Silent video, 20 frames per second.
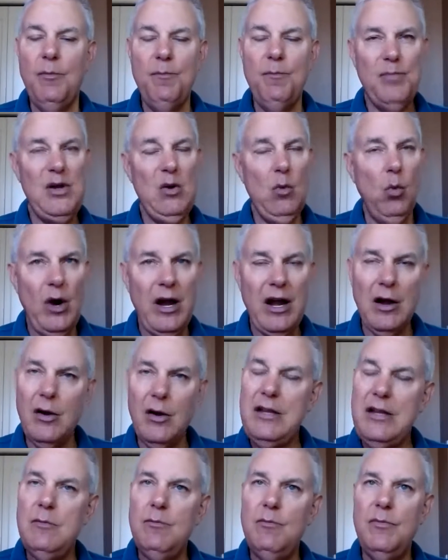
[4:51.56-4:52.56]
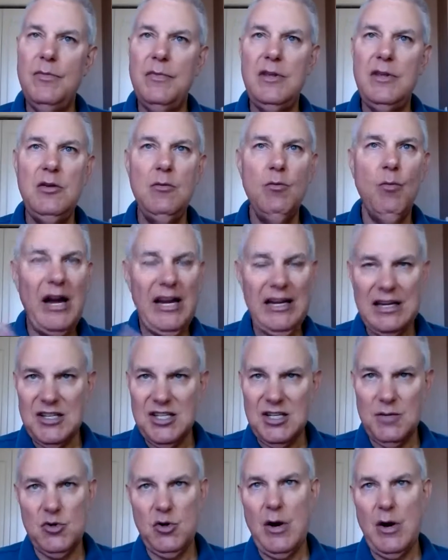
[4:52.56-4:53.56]
Beware, you might get
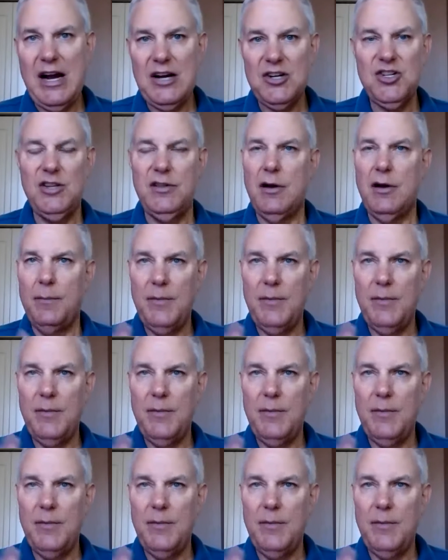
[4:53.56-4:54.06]
some traction there.